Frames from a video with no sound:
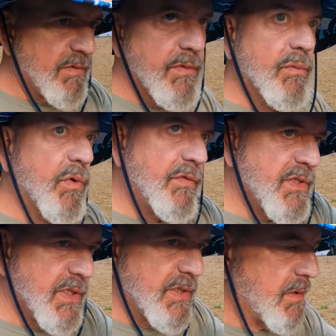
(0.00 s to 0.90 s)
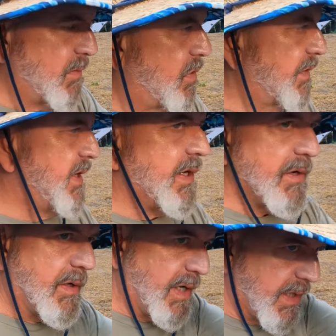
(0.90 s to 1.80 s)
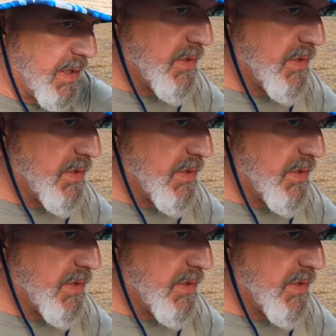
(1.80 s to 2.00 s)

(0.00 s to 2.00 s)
off the roof system over here and it